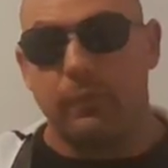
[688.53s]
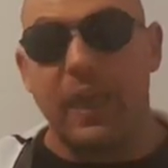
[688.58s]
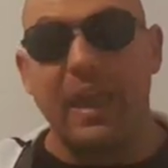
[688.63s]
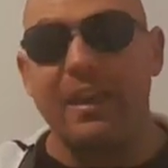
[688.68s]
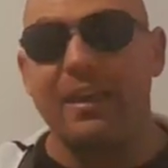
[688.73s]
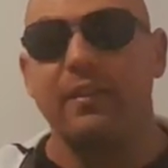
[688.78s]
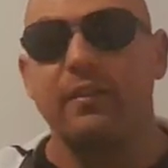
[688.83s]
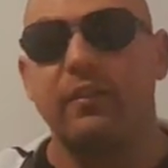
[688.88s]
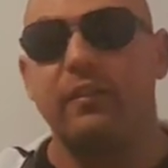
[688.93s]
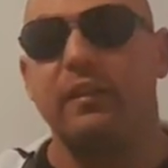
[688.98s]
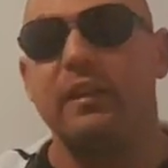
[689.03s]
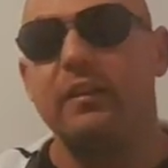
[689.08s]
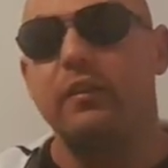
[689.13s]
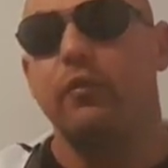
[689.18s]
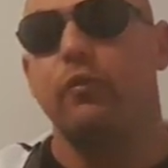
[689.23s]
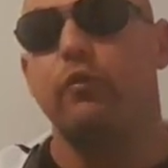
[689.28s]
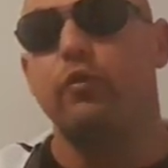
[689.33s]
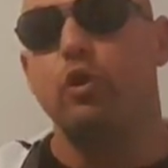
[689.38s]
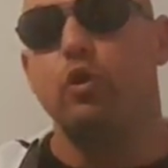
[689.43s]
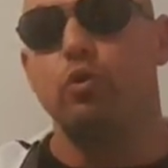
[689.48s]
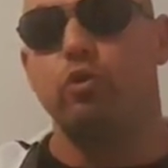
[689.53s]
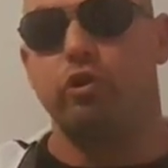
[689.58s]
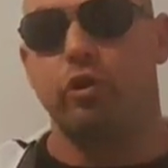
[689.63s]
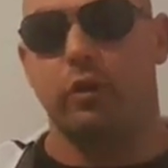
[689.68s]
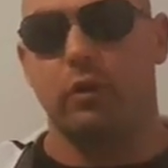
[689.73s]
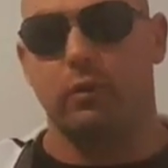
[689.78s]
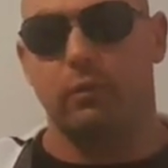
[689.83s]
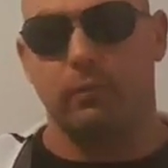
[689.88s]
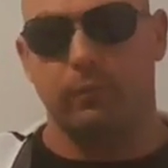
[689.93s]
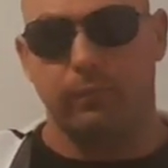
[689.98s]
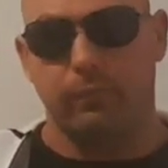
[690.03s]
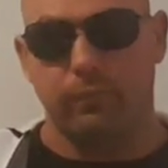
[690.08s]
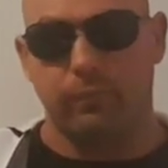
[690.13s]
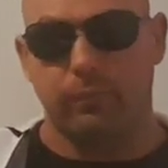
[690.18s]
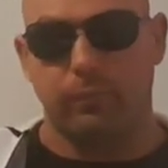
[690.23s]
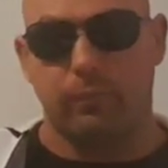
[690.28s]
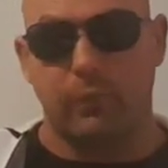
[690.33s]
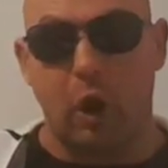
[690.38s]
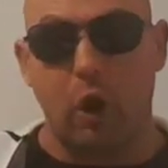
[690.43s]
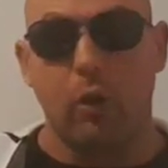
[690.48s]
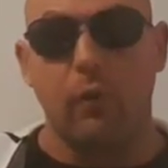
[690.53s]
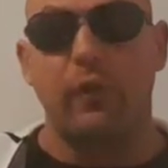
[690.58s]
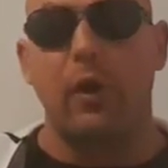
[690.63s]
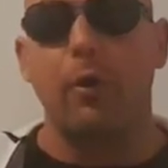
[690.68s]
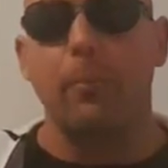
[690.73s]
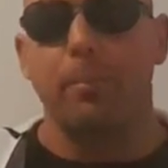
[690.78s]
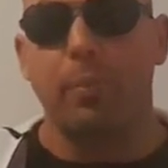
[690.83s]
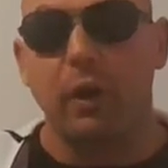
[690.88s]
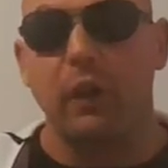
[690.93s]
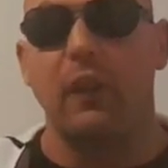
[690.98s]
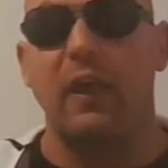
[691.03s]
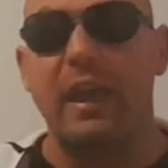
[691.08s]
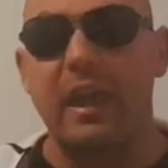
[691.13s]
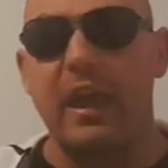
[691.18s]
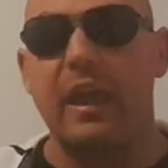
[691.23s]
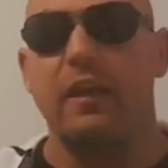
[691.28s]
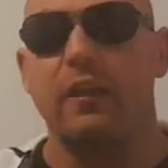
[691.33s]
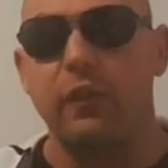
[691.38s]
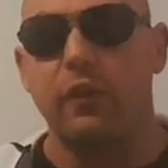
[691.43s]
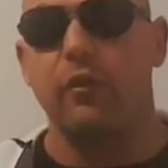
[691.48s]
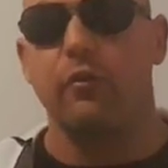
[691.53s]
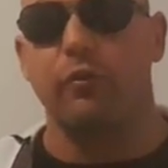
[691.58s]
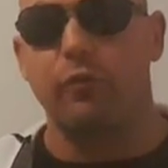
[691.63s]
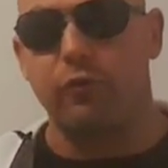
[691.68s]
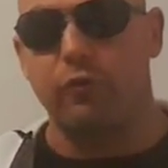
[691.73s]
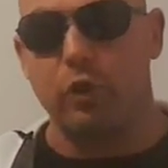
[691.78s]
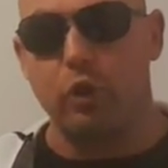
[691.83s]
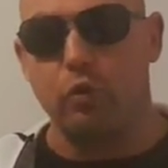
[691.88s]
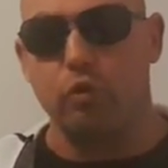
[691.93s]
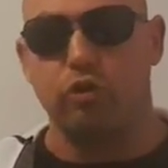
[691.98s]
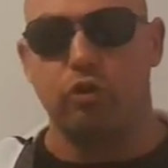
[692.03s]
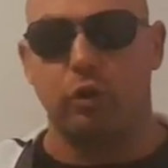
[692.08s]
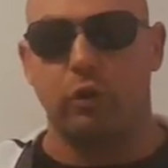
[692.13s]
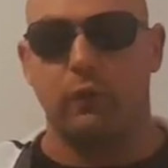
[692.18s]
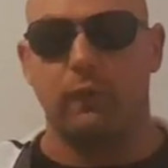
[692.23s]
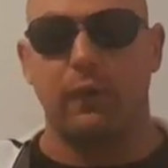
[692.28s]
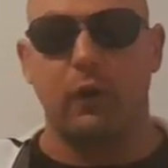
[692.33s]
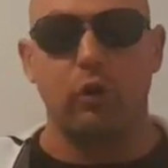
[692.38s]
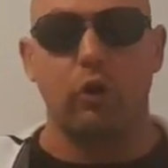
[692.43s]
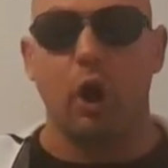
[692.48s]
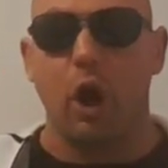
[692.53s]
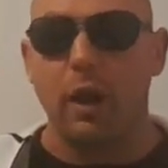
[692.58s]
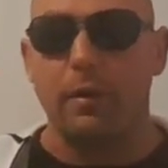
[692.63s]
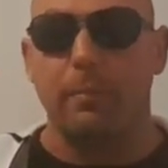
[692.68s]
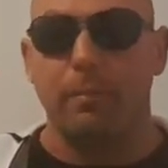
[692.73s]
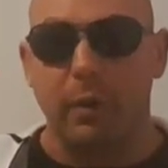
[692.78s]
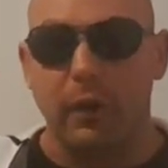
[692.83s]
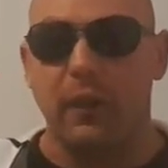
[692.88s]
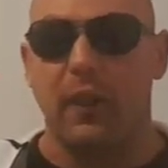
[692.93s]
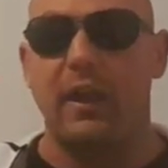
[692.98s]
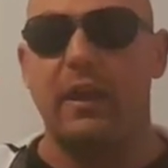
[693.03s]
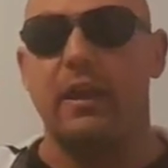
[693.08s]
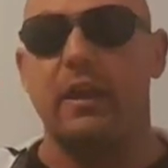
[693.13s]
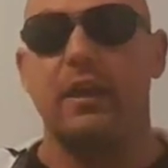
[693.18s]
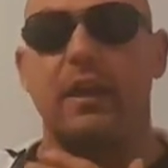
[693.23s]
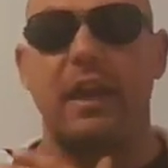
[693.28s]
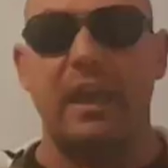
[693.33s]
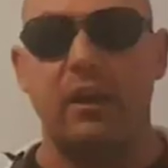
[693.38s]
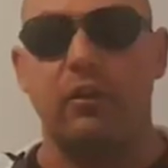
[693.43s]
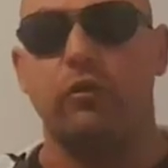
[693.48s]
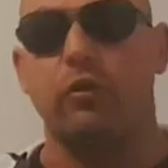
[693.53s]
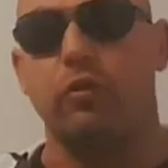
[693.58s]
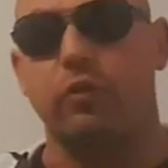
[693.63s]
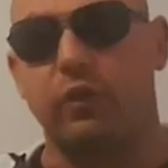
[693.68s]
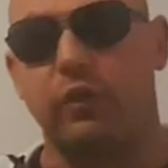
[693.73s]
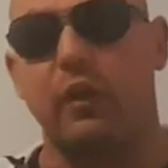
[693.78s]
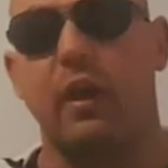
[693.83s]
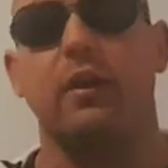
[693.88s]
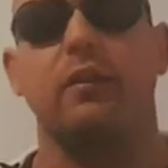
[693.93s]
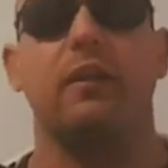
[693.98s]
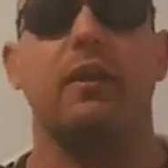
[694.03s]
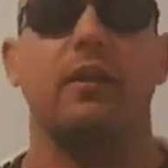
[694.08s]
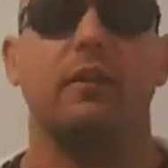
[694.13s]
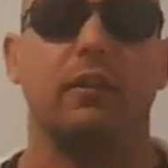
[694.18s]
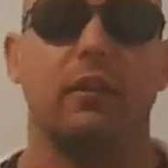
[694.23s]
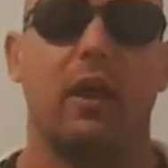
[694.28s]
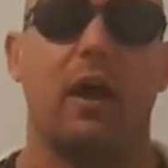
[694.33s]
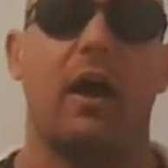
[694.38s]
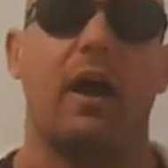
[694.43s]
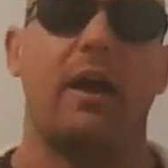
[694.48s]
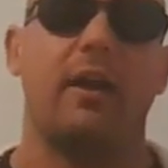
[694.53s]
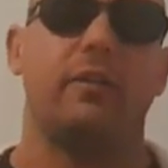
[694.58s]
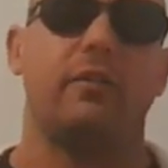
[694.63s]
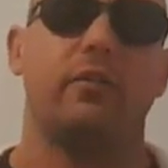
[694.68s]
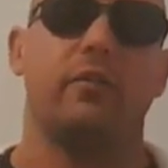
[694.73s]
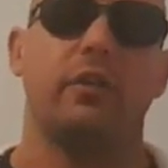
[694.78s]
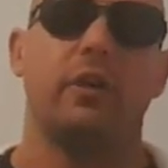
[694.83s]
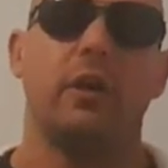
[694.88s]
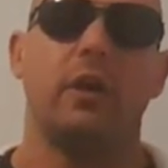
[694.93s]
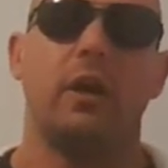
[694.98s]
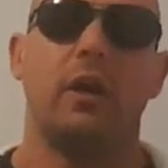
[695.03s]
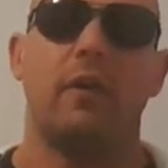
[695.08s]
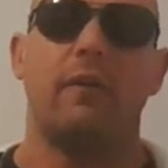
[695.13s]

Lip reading: They can see the future. They're playing the future. They're not playing intersecting lines.